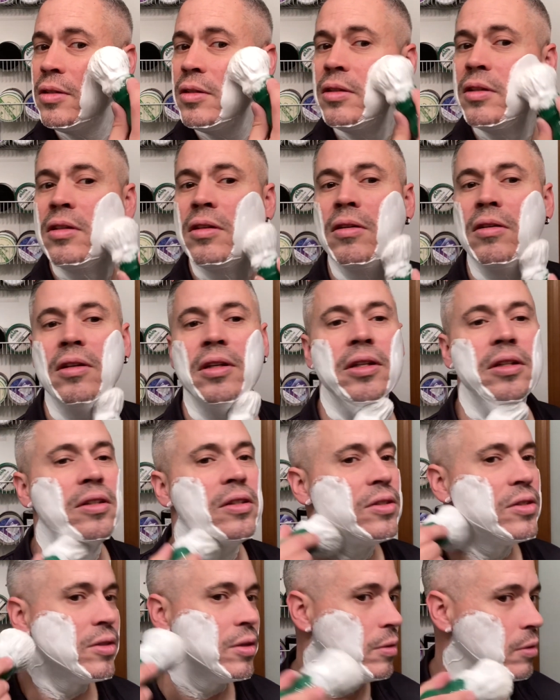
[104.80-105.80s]
All right,
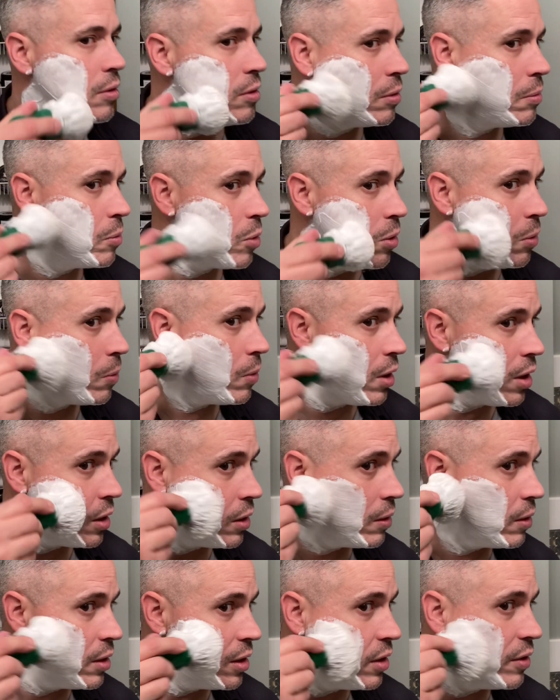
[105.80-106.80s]
just a little more
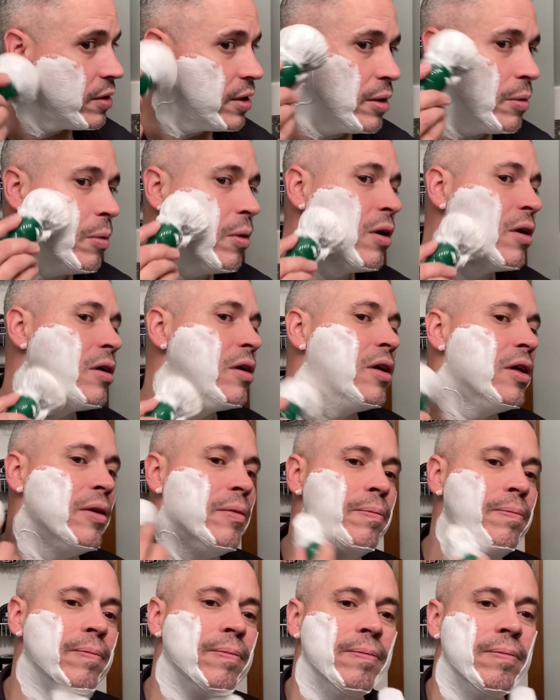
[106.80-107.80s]
water and I think we're good.